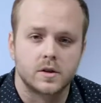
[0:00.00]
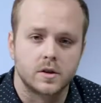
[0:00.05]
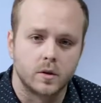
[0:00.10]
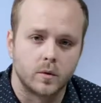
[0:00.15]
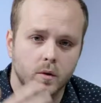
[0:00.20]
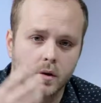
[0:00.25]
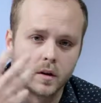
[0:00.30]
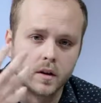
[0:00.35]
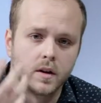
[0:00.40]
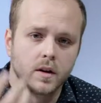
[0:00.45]
So
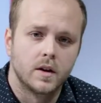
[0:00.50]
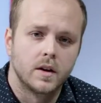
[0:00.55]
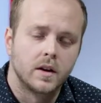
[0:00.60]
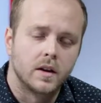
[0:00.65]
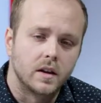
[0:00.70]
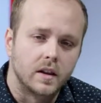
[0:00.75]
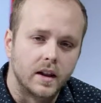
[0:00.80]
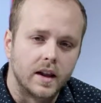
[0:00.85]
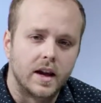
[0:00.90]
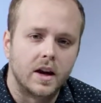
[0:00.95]
we're
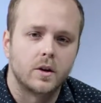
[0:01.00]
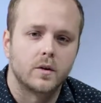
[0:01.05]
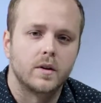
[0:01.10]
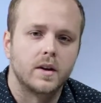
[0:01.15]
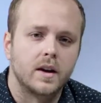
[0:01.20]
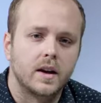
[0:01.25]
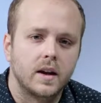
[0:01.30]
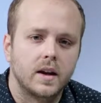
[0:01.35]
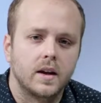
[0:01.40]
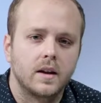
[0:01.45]

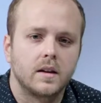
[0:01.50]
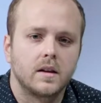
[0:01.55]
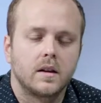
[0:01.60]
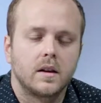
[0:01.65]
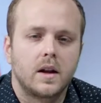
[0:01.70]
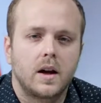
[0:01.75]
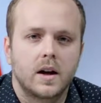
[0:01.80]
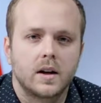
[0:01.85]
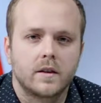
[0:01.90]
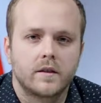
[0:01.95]
layering in a
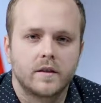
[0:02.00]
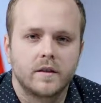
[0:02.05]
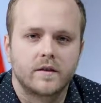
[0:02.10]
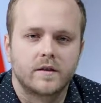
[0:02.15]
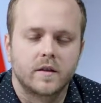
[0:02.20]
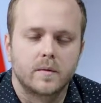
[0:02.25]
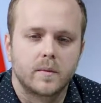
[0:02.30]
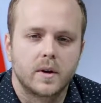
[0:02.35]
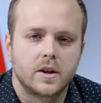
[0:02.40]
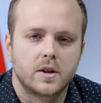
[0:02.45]
lot of
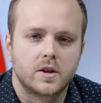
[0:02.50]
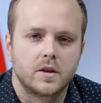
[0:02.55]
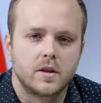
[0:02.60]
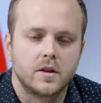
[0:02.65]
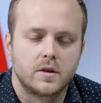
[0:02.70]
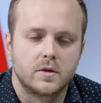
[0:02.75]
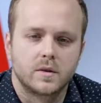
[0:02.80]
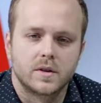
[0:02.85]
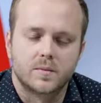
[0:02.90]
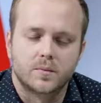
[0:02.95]
information
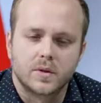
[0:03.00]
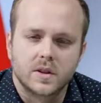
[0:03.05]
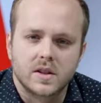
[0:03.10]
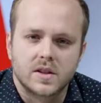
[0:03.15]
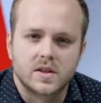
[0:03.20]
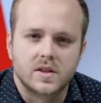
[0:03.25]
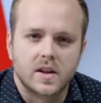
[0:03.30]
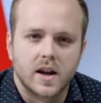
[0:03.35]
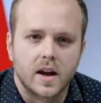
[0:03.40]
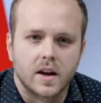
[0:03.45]
into a pretty
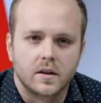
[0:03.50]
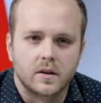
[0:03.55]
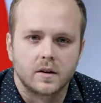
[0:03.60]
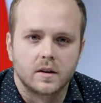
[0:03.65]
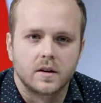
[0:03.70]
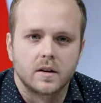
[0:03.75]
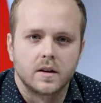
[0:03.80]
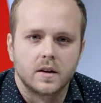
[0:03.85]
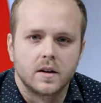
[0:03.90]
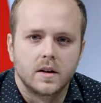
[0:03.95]

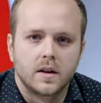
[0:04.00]
standard